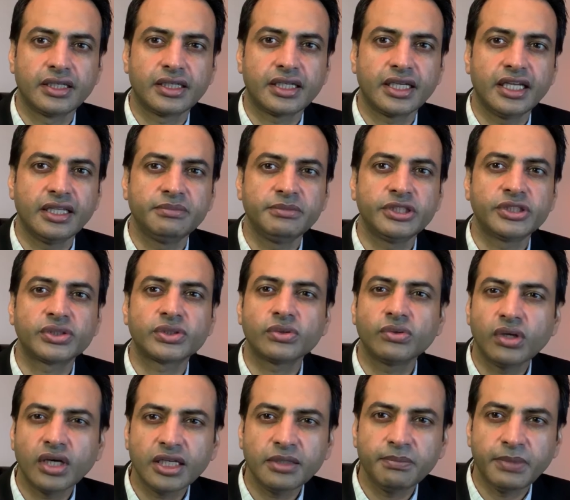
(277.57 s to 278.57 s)
can be
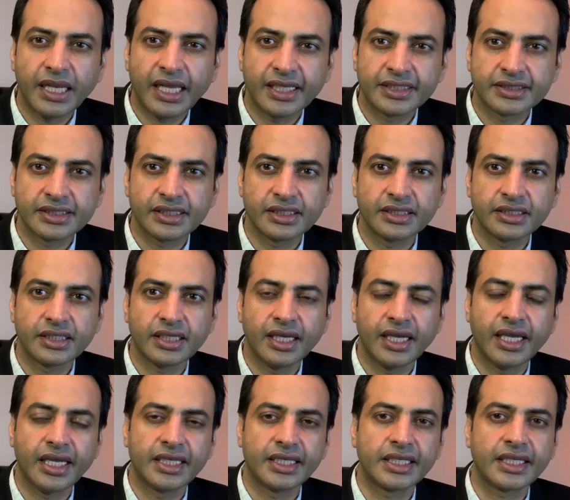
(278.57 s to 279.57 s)
so unpleasant
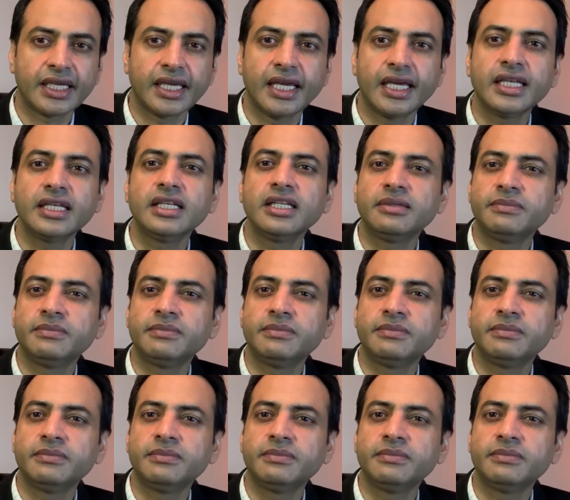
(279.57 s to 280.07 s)
and can